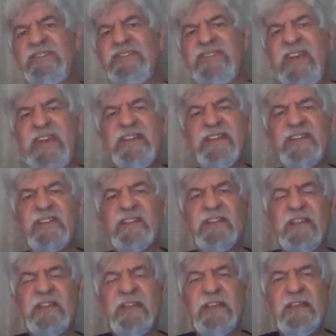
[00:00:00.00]
Change
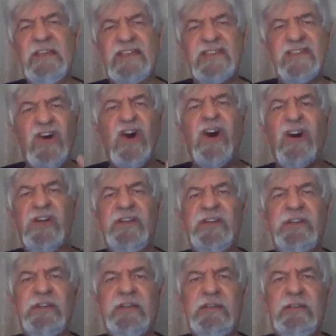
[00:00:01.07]
is hard
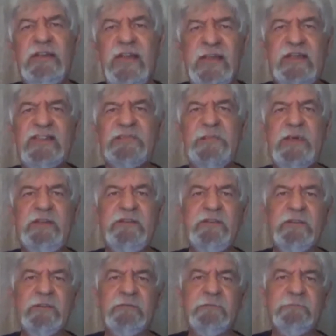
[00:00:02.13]
and it's painful.
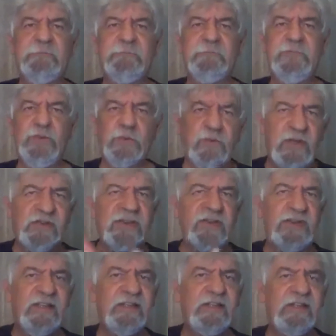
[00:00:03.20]
you are write that
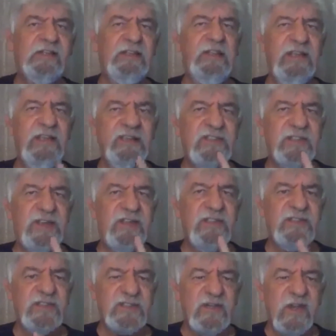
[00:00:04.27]
down.
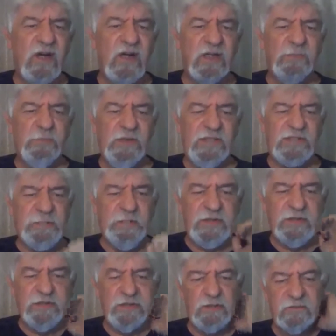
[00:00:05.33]
Change is hard, but it's
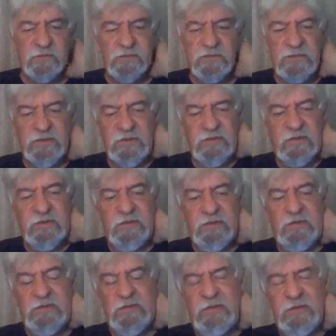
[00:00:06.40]
painful.
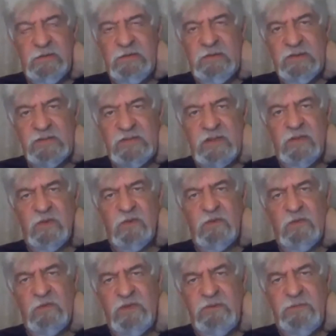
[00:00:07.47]
So
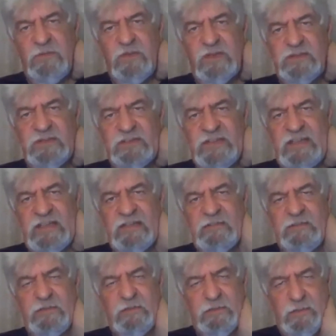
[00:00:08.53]
if you look at the day, if,
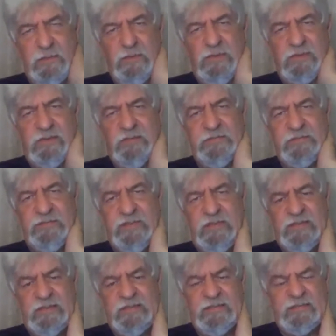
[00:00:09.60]
if you look at life today,
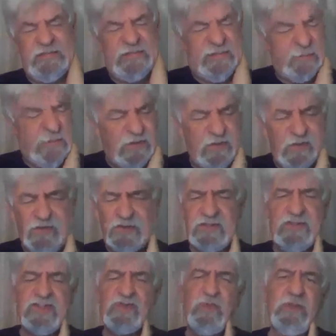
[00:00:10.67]
and it's democratic, this
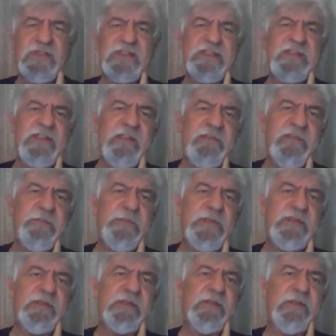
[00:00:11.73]
this world has never
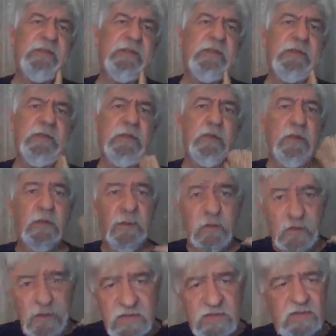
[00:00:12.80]
been,
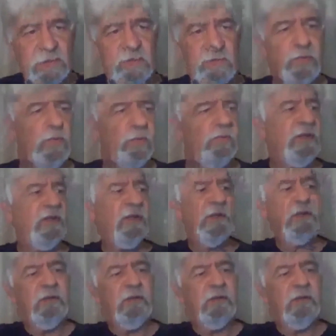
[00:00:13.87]
except probably